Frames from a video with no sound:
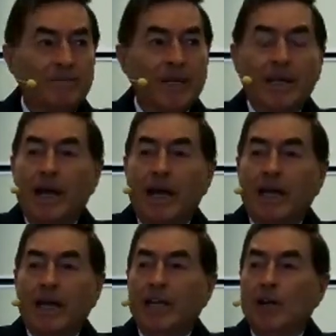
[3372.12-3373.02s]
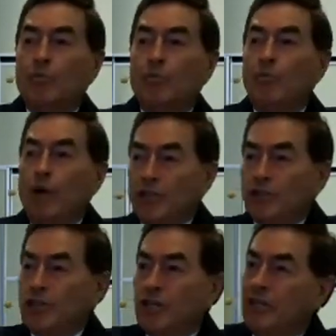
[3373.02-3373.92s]
The witch
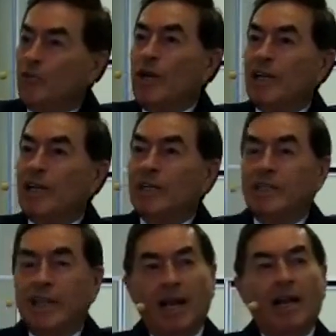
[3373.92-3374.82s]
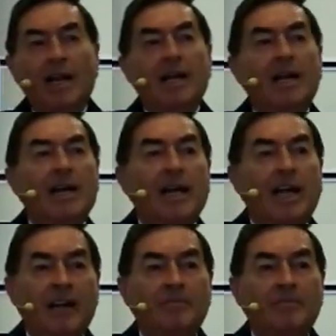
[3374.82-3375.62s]
will tell him